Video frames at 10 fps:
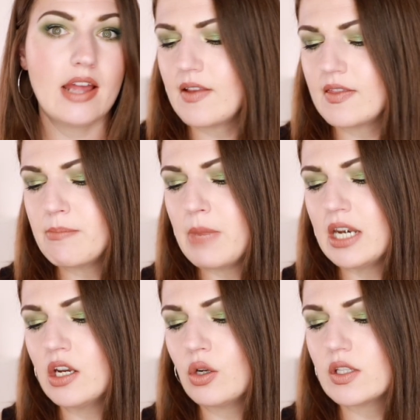Then the
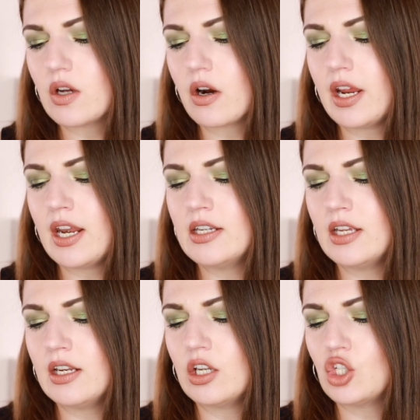mid notes are
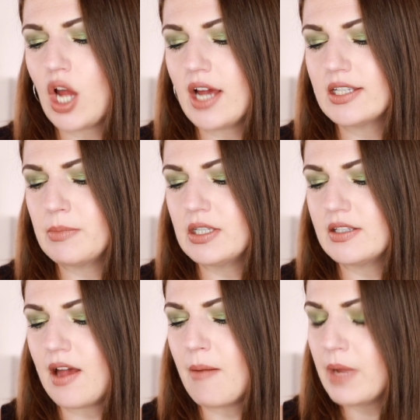Indian jasmine
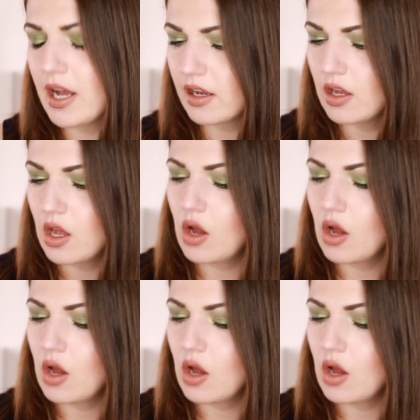sambac,